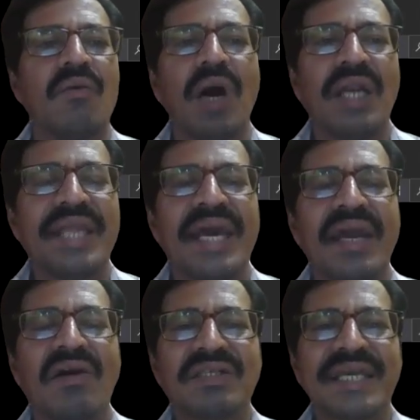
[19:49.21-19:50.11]
What they
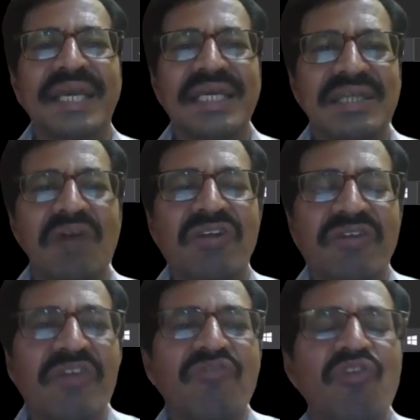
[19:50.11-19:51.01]
are asking is, out
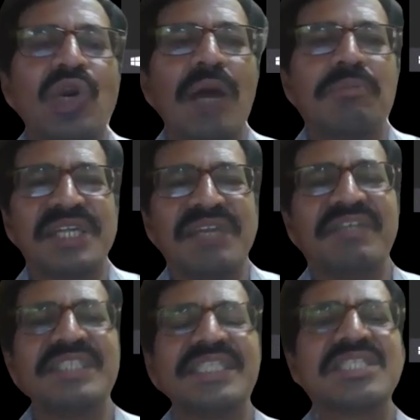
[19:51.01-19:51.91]
of the 4 options,
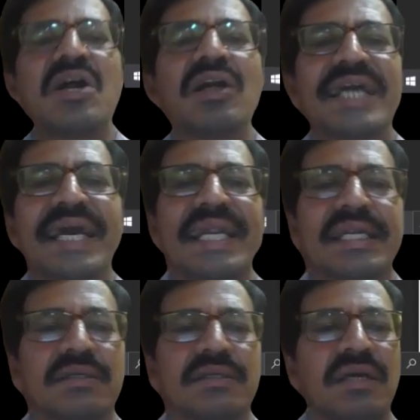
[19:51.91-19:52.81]
which is not
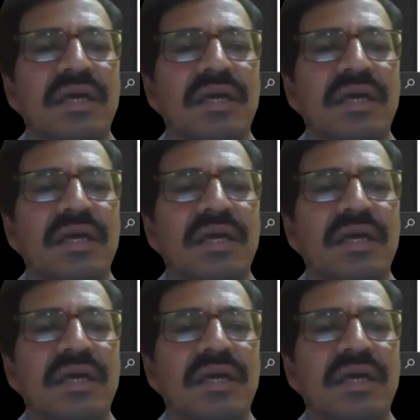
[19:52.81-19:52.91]
correct?